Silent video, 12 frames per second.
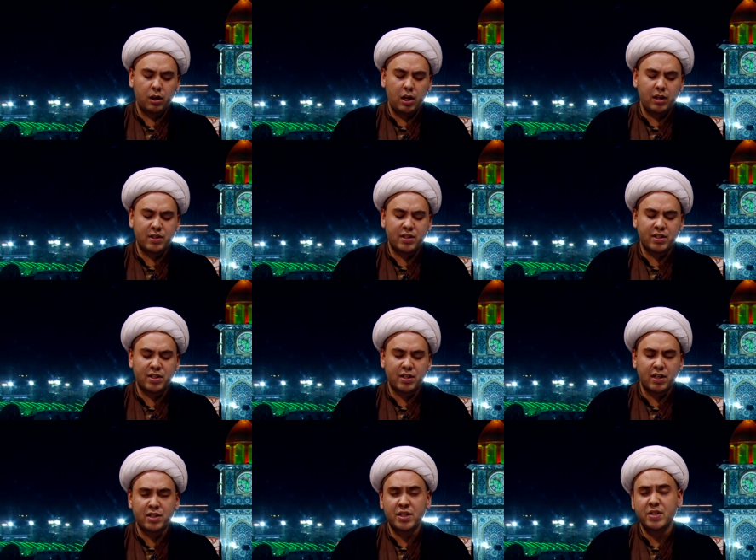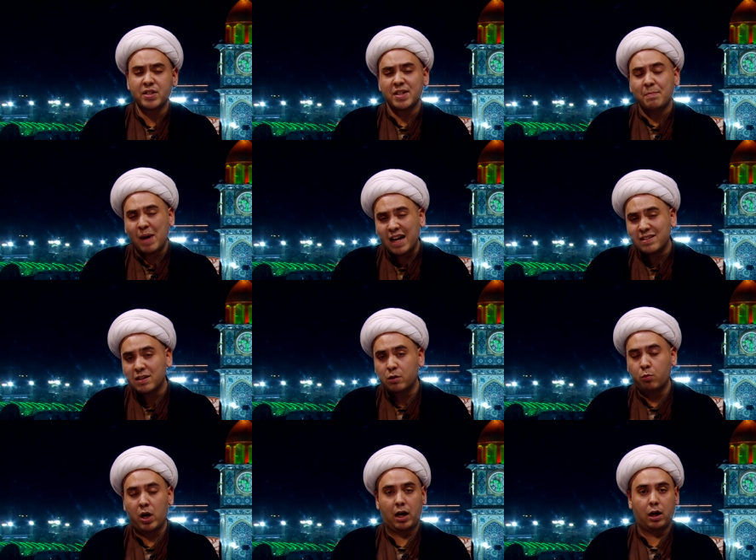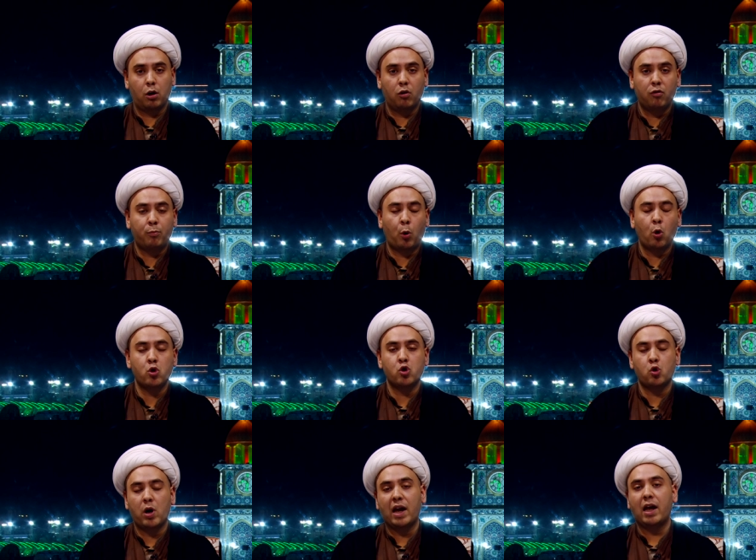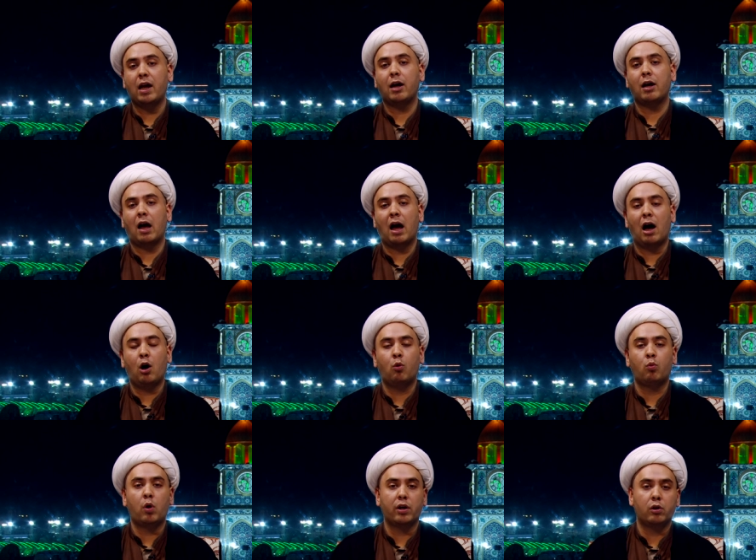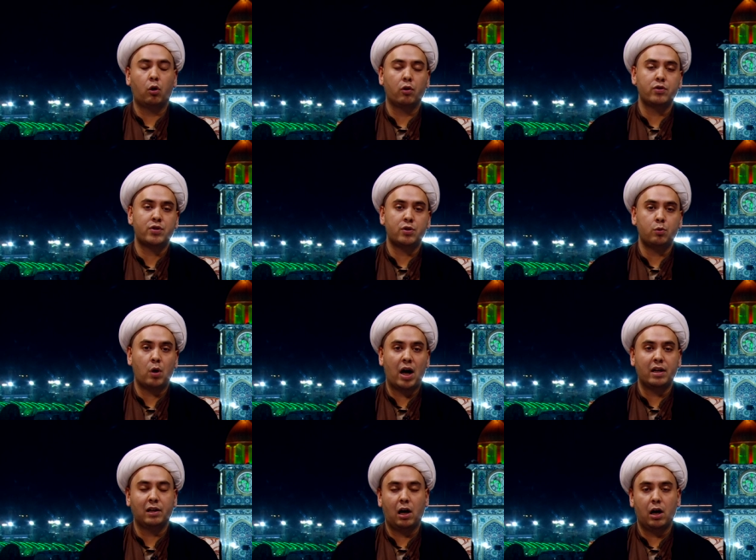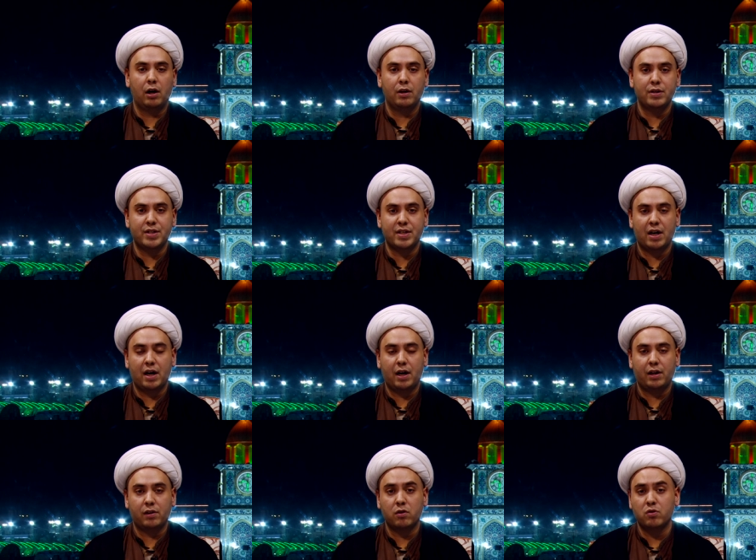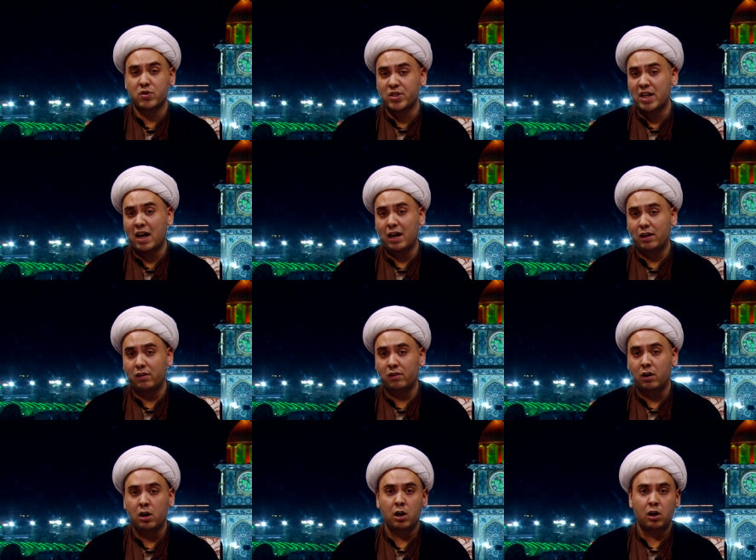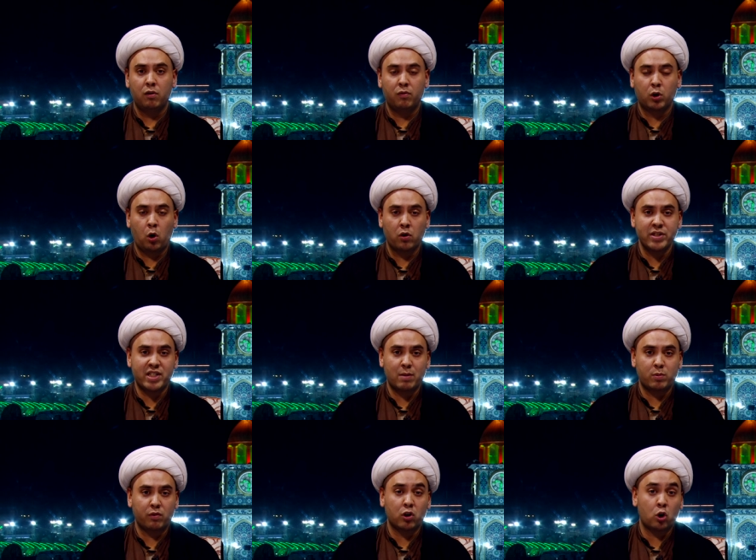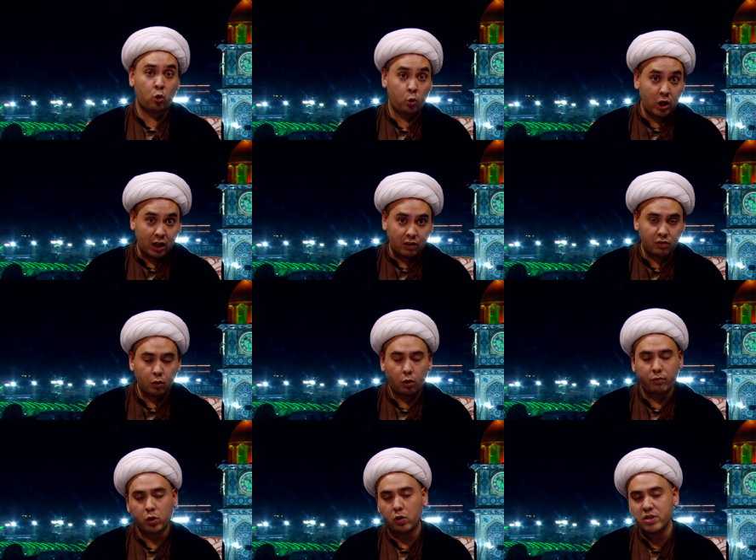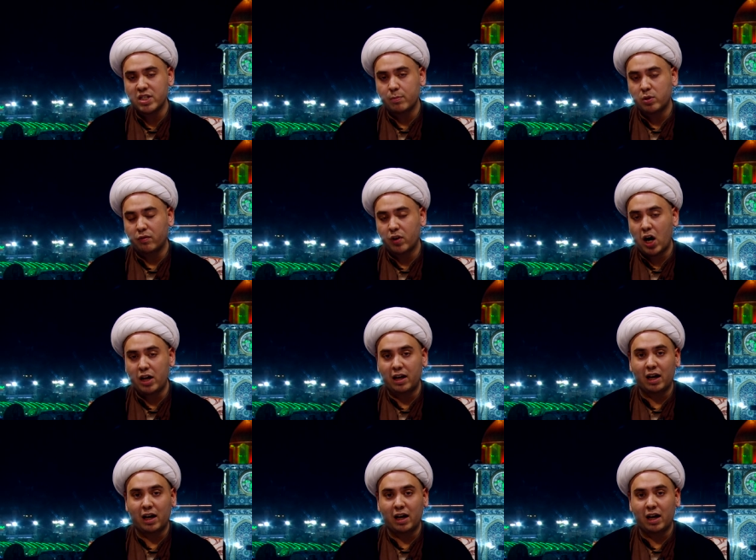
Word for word: it's a systematic way of portraying how one ought to analyze and understand the concept of a creed or the concept of an